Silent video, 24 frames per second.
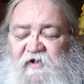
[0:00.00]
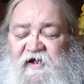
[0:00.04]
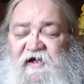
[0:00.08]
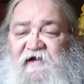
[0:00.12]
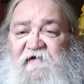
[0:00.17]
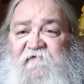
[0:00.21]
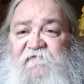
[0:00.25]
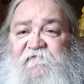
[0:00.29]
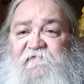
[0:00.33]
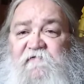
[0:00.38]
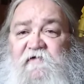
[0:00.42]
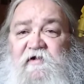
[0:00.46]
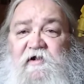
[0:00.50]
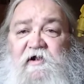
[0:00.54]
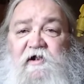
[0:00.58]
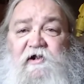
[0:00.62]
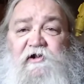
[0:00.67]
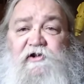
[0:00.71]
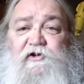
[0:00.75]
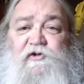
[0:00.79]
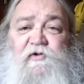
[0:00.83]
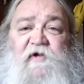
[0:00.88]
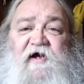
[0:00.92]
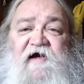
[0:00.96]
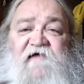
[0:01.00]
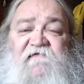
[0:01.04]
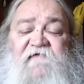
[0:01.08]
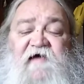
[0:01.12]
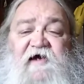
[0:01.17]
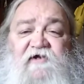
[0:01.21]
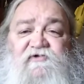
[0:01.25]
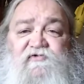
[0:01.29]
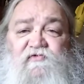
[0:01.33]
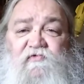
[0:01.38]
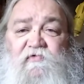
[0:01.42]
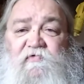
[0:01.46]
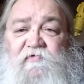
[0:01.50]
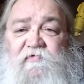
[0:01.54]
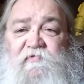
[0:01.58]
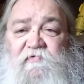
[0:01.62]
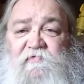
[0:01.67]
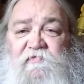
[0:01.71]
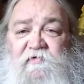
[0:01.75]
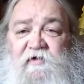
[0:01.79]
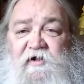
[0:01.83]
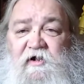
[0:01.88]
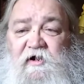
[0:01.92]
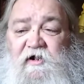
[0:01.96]
have do you have actual
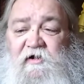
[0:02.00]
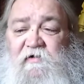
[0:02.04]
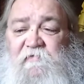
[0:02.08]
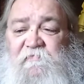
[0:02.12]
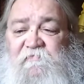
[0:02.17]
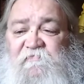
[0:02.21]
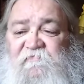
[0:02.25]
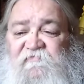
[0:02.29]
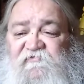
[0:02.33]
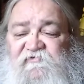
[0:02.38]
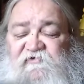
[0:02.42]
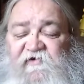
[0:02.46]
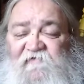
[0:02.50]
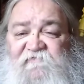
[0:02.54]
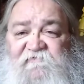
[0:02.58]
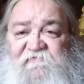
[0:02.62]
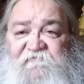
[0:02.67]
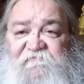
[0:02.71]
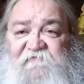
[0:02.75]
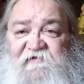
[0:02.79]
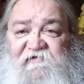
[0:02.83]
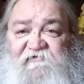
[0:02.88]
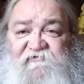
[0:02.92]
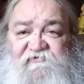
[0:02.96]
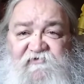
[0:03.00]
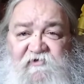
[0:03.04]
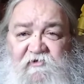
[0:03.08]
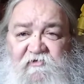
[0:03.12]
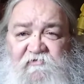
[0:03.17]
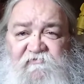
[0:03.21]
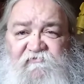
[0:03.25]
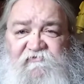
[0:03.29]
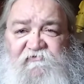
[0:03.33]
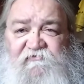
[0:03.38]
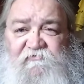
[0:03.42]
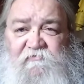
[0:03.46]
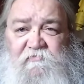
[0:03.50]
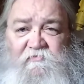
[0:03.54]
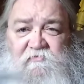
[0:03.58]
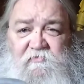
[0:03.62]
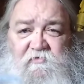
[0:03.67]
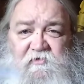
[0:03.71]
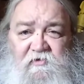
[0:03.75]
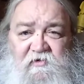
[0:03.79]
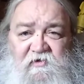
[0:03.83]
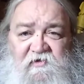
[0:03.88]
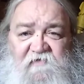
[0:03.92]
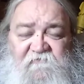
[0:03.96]
um, self defense skills
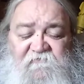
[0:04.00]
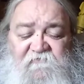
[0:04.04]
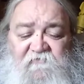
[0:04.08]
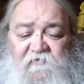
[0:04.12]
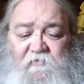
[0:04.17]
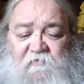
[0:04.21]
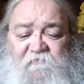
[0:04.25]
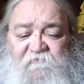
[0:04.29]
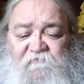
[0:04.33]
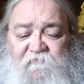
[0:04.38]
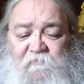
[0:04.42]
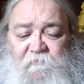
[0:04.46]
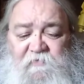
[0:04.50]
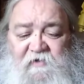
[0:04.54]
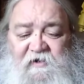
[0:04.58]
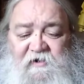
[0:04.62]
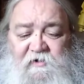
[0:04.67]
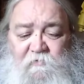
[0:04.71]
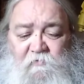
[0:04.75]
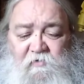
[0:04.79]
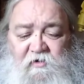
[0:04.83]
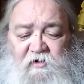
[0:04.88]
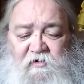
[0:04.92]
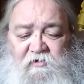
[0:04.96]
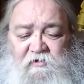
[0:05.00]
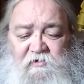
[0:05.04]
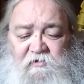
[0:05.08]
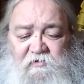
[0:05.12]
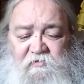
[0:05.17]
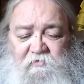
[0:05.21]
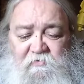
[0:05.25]
for for blade work?